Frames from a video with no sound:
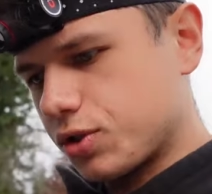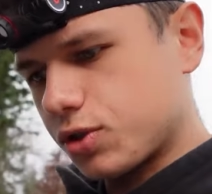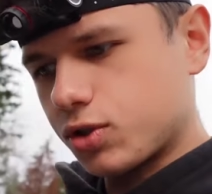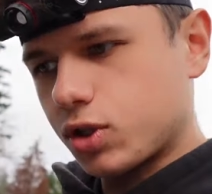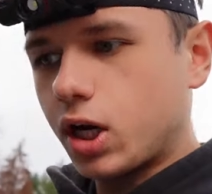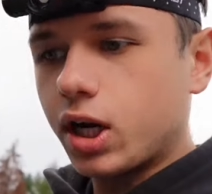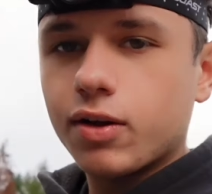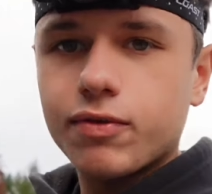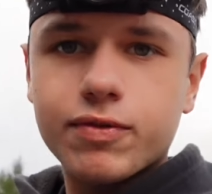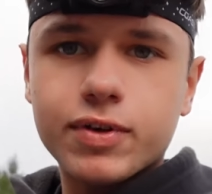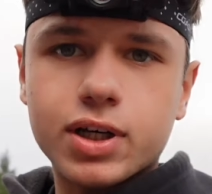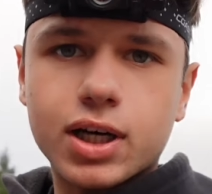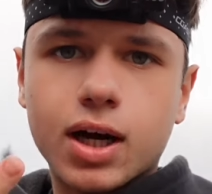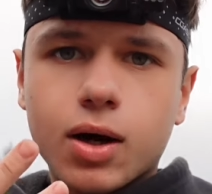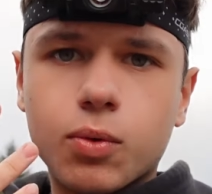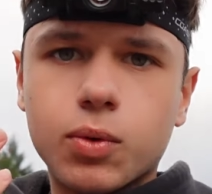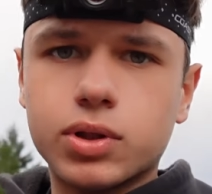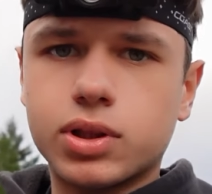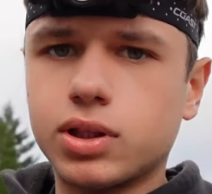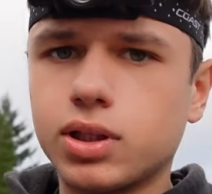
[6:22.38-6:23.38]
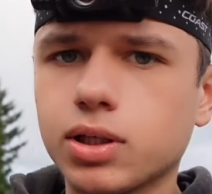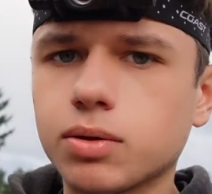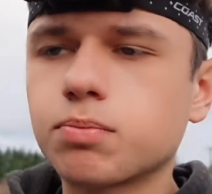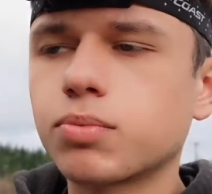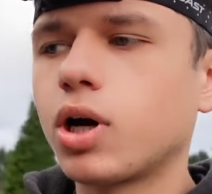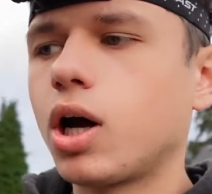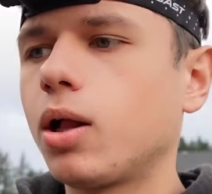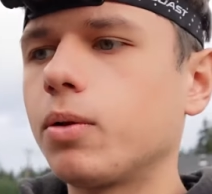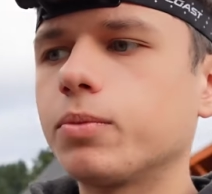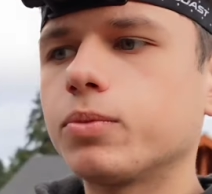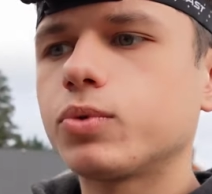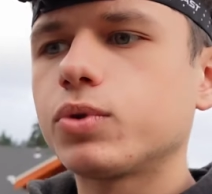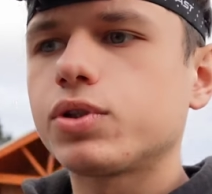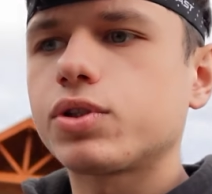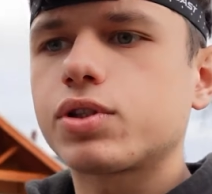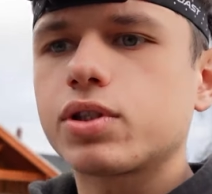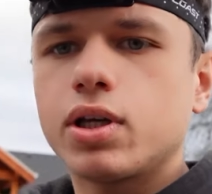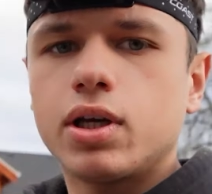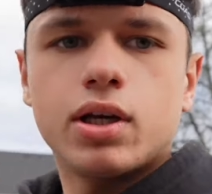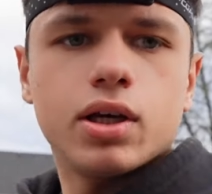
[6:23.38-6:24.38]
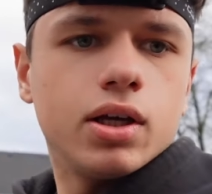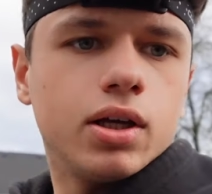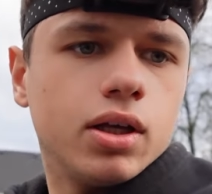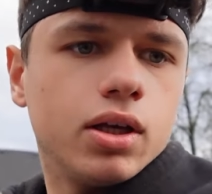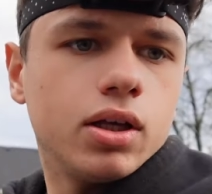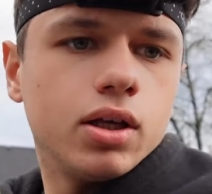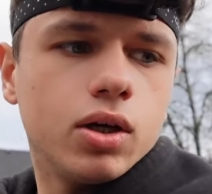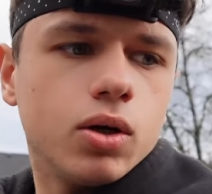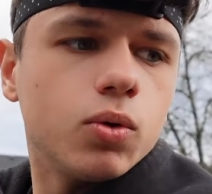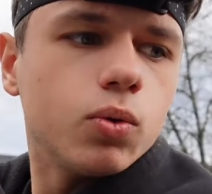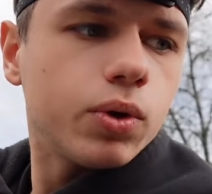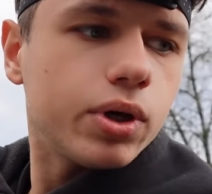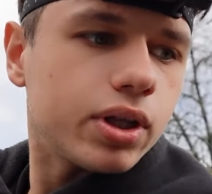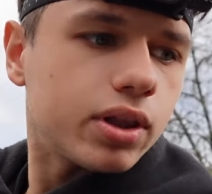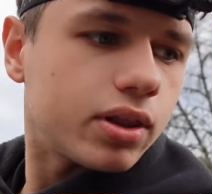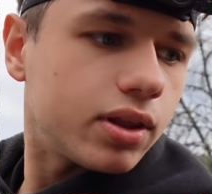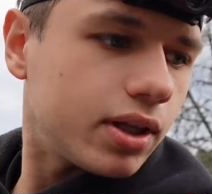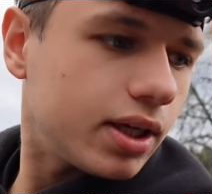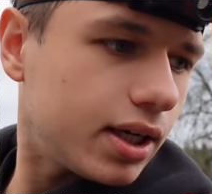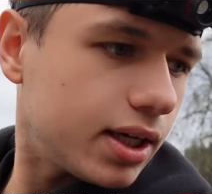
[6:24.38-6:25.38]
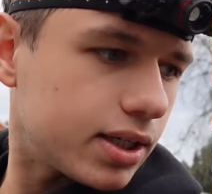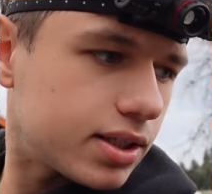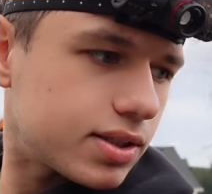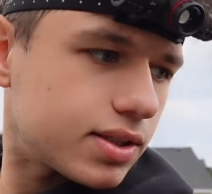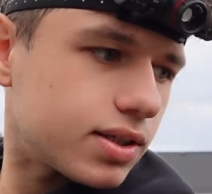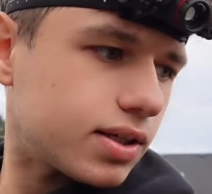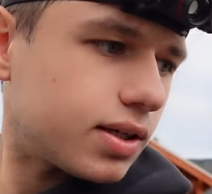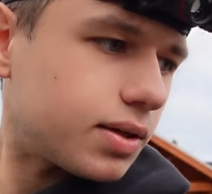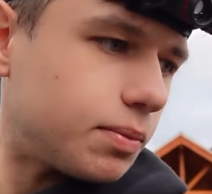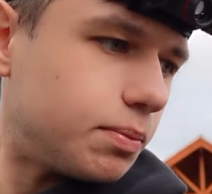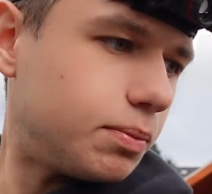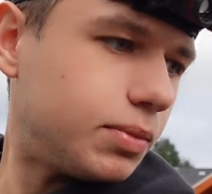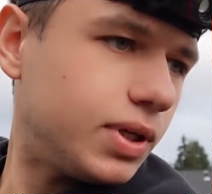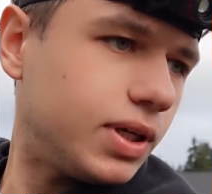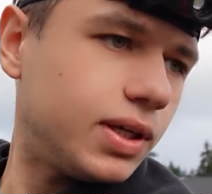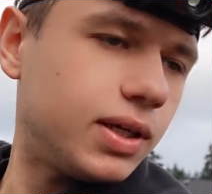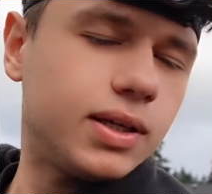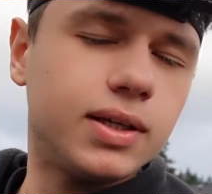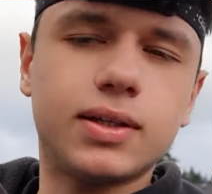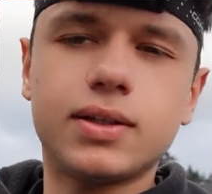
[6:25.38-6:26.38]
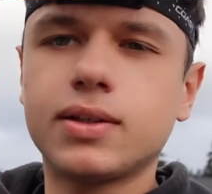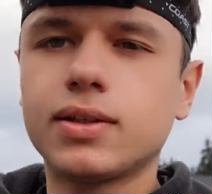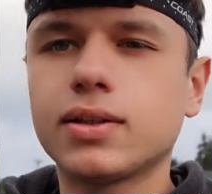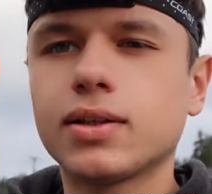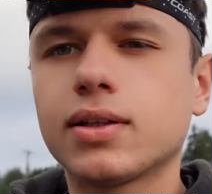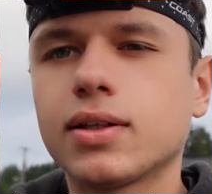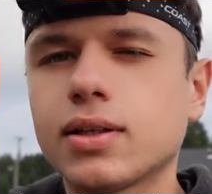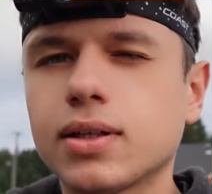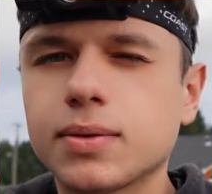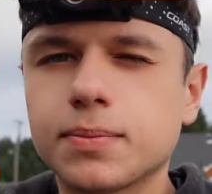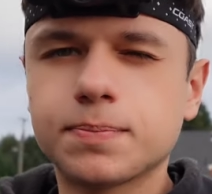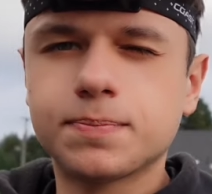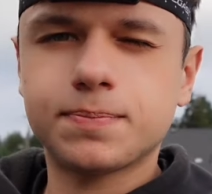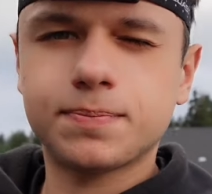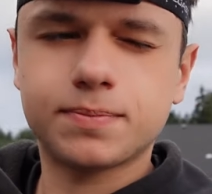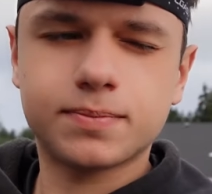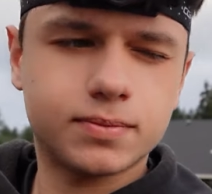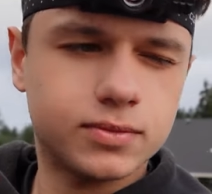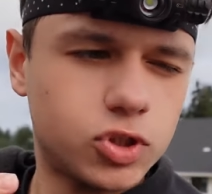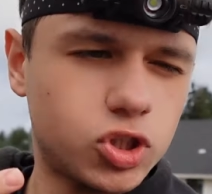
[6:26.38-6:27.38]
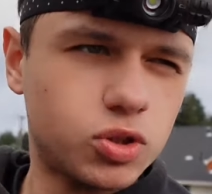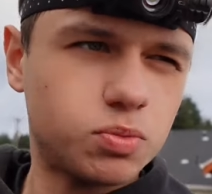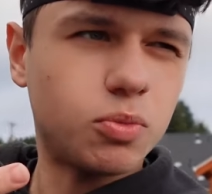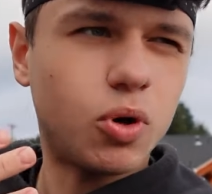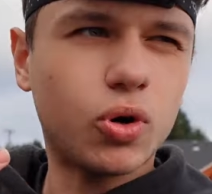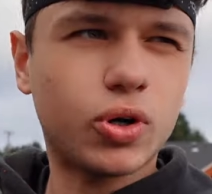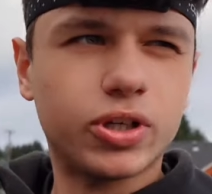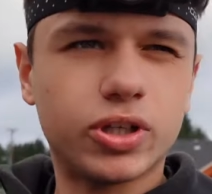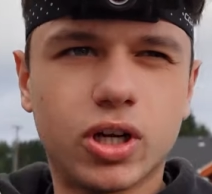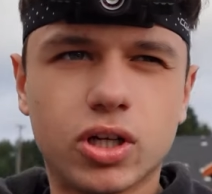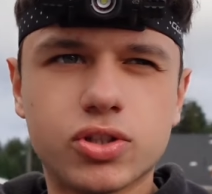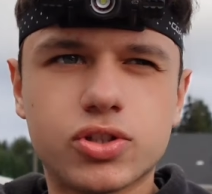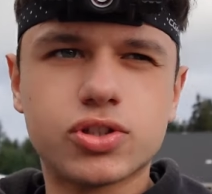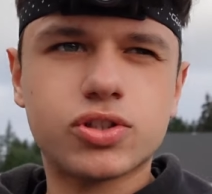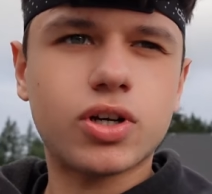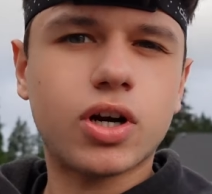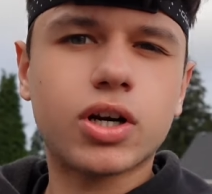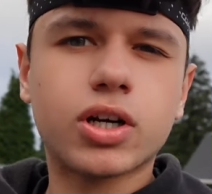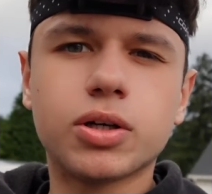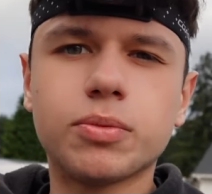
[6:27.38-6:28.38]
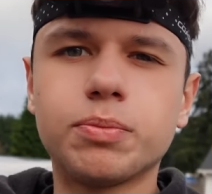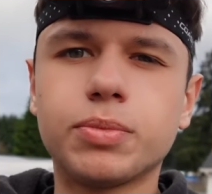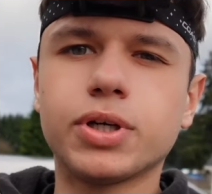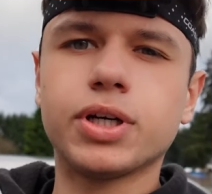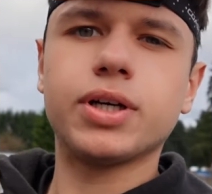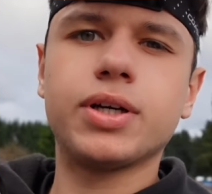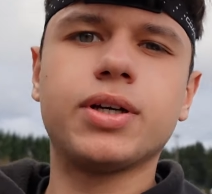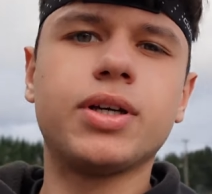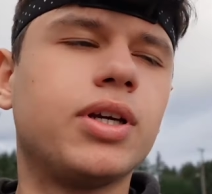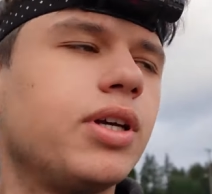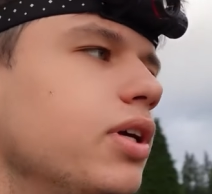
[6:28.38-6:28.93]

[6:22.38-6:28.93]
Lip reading: just trying to figure out what the problem was with it being smoking on startup, but